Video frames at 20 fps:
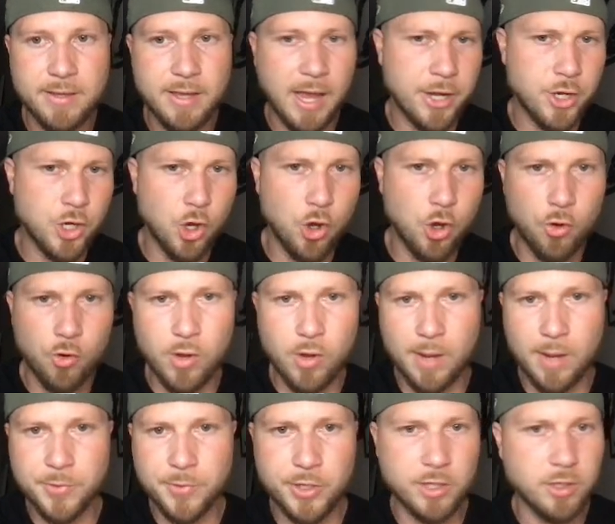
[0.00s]
I know
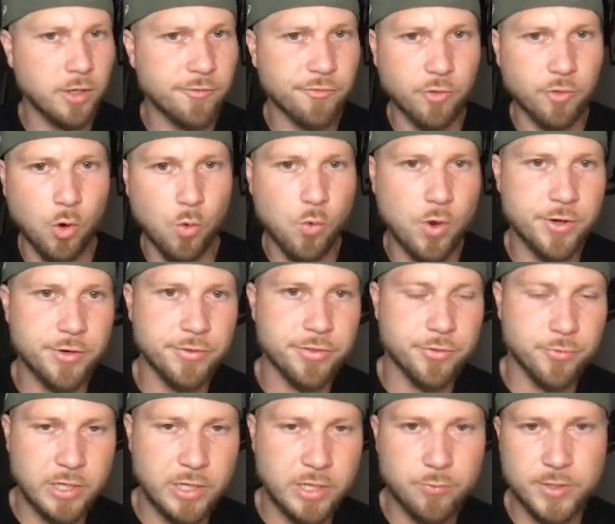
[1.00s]
I'm going to look for a
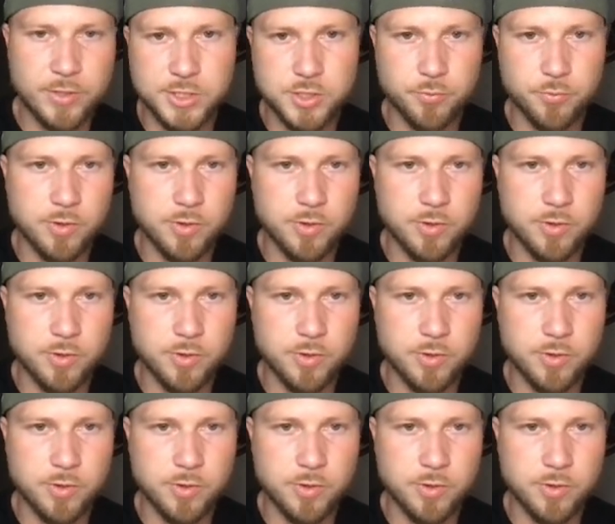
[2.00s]
1-to-3 risk